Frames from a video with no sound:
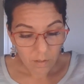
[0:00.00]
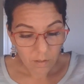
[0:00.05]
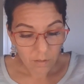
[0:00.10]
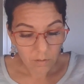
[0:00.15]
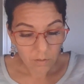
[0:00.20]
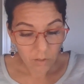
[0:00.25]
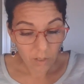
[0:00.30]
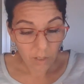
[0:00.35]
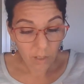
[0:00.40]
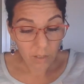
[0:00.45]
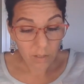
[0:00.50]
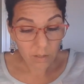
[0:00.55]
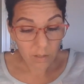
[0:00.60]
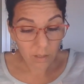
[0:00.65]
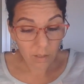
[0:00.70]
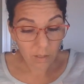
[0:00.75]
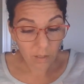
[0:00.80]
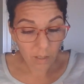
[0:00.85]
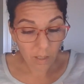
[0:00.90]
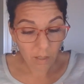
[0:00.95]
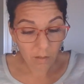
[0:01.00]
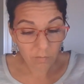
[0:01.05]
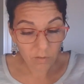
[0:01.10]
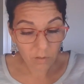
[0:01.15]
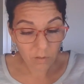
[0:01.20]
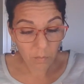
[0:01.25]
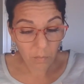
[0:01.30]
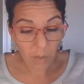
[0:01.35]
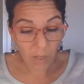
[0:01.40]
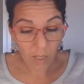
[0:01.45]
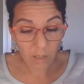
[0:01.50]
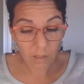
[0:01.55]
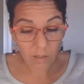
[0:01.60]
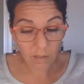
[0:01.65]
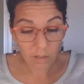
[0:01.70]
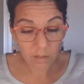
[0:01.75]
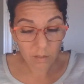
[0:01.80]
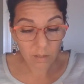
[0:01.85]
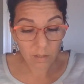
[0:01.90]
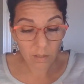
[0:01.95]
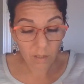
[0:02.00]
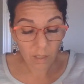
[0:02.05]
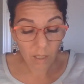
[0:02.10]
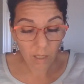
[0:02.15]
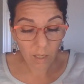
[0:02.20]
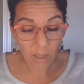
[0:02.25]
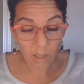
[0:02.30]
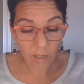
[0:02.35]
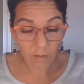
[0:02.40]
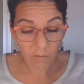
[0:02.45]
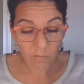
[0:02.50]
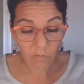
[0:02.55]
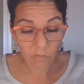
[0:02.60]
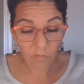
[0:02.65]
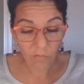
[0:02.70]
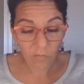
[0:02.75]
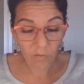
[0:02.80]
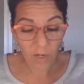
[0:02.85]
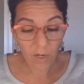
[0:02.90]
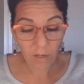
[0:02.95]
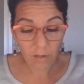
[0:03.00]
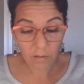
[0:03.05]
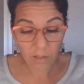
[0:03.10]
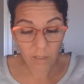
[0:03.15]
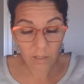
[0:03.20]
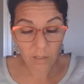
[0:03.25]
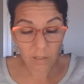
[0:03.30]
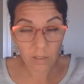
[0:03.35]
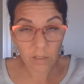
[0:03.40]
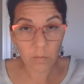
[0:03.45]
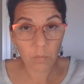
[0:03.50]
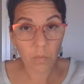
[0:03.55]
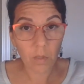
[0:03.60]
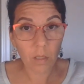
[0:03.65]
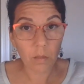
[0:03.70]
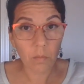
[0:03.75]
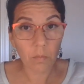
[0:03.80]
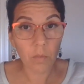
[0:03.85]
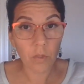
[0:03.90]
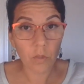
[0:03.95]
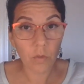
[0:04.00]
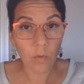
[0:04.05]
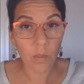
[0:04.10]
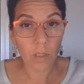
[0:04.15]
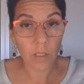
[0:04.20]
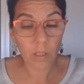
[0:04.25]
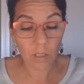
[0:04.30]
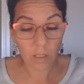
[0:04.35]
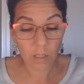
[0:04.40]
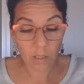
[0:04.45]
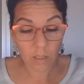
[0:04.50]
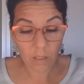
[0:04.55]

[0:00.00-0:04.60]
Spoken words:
So you guys are going to have some balance and fairness in between you.